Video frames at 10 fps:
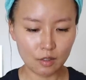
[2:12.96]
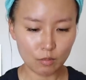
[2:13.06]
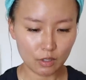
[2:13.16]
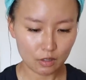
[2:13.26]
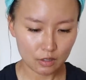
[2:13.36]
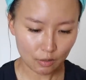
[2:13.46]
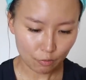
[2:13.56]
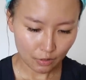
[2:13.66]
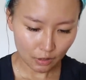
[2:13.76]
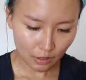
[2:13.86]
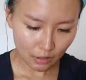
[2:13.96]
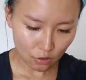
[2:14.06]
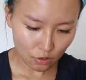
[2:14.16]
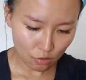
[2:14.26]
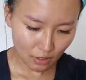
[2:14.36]
because I feel like
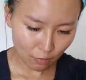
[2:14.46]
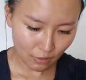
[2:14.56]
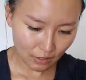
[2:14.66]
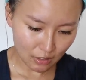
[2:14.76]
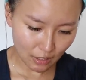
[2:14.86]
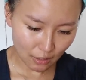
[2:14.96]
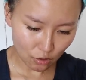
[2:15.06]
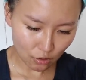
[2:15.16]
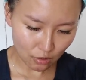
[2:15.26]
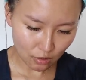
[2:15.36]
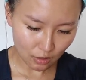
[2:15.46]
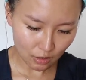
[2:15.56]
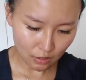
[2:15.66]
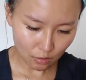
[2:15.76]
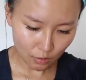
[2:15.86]
just straight foundation
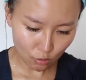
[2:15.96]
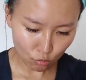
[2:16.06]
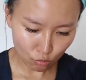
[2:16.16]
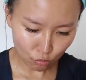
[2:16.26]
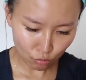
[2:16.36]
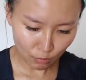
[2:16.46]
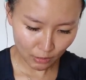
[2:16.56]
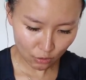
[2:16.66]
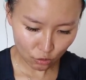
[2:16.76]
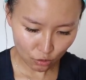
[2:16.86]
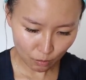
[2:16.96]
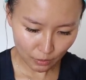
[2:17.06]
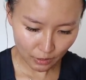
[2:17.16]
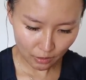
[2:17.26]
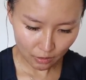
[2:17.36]
is a bit too much,
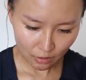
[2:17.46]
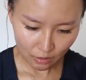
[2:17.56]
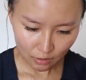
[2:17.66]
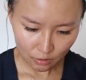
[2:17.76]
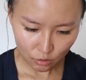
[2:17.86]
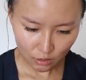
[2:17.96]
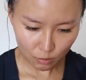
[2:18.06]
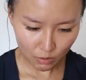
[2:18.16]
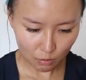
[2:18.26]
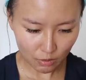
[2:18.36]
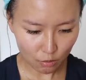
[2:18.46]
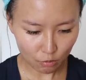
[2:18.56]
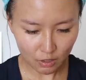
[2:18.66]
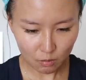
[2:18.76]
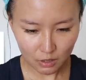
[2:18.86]
but just BB
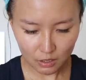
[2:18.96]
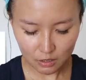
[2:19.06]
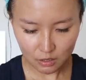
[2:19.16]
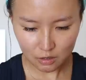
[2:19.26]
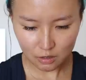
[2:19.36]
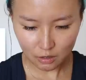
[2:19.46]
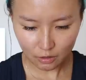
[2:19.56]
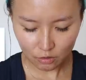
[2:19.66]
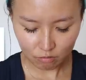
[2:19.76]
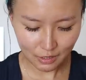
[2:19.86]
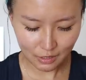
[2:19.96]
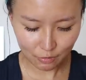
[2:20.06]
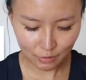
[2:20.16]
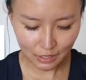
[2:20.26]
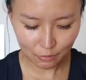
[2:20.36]
cream is not
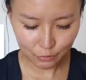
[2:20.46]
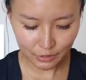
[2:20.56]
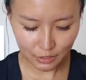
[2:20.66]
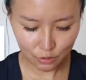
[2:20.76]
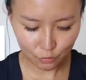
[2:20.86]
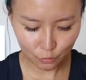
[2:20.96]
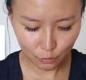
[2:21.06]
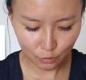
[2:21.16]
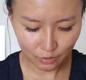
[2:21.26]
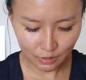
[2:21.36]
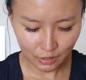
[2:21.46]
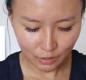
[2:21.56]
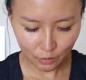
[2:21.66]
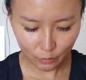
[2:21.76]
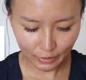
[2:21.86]
enough coverage for
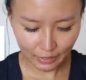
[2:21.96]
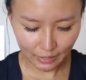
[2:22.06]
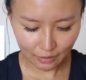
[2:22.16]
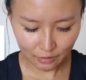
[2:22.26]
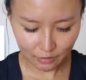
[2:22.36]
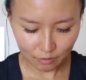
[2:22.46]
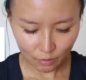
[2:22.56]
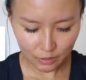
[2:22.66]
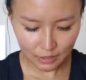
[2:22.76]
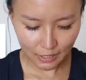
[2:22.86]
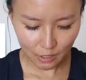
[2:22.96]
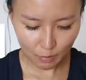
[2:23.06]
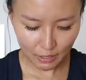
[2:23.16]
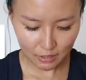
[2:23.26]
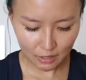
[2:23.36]
going out. On a daily
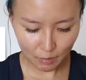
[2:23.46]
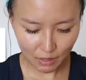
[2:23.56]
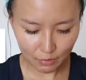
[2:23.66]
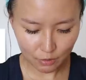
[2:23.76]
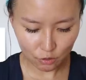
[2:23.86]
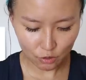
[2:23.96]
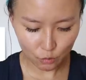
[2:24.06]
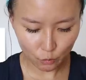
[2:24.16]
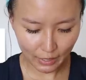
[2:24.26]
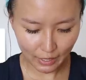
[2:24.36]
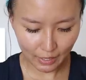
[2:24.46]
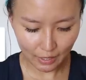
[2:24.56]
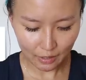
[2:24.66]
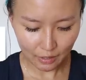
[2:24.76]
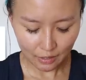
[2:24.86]
basis, I'm happy to just wear